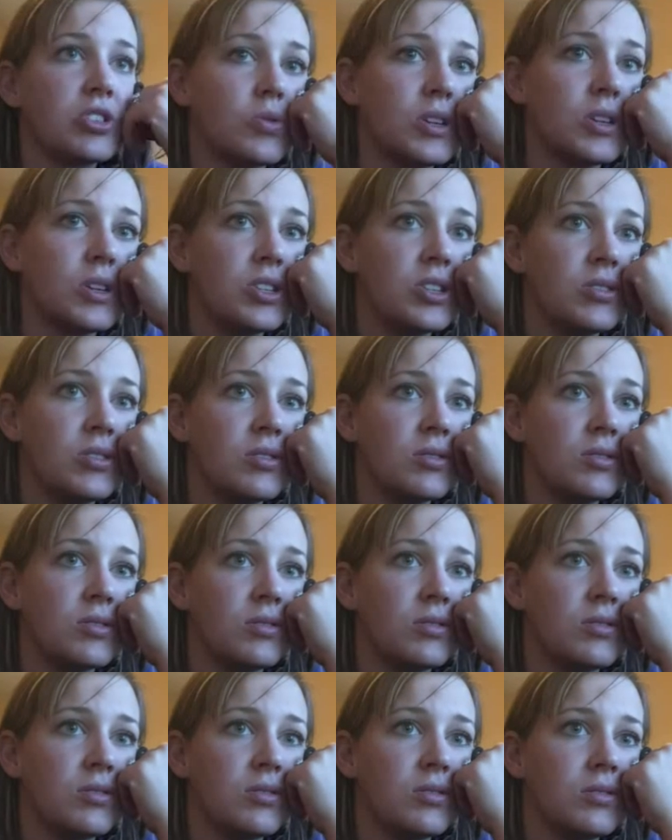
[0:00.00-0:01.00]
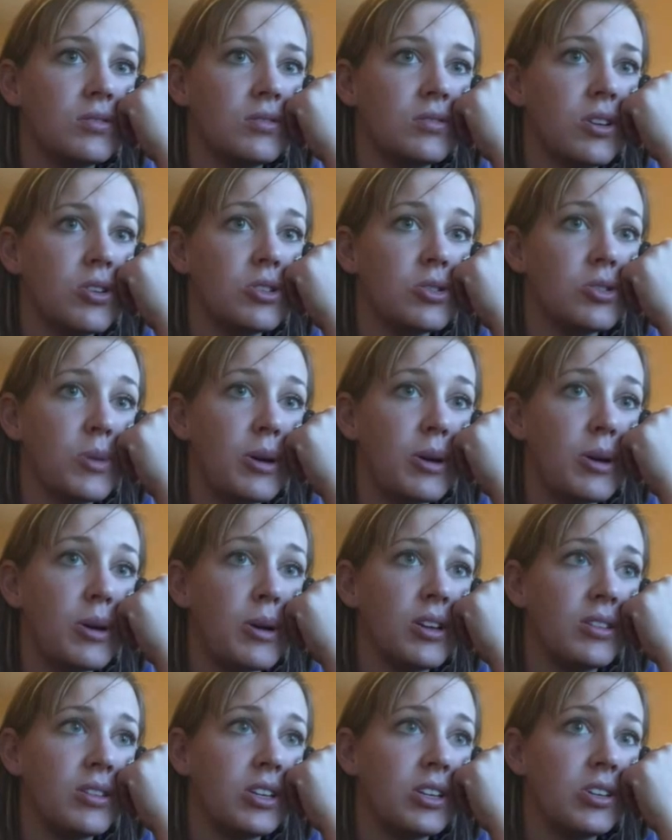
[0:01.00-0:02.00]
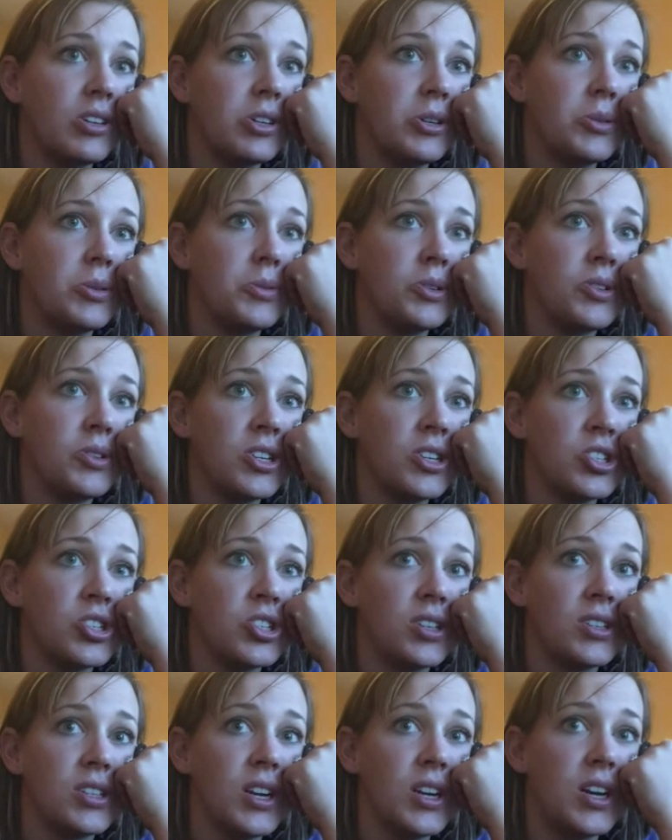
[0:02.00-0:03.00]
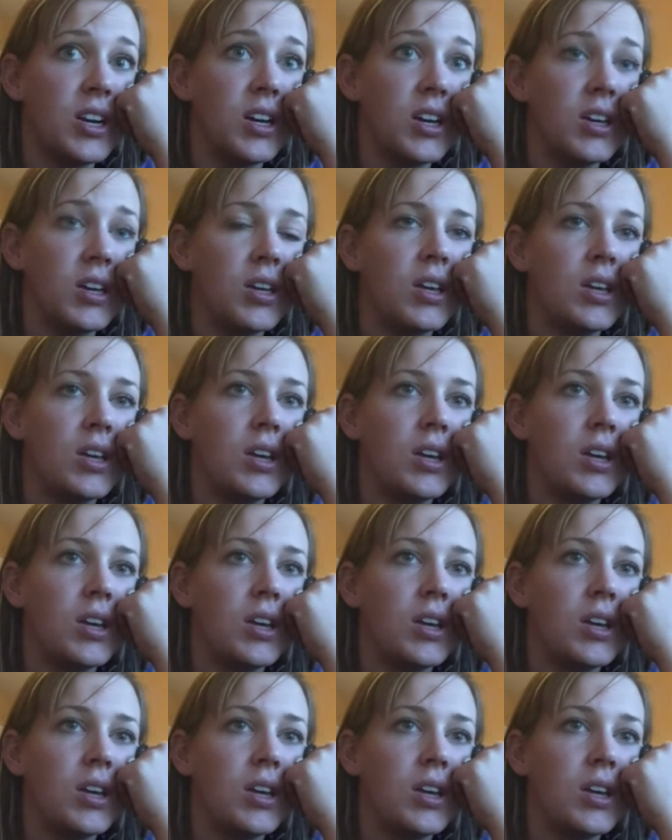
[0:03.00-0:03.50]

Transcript: equation. Oh, it's probably on linear regression. Ta-da!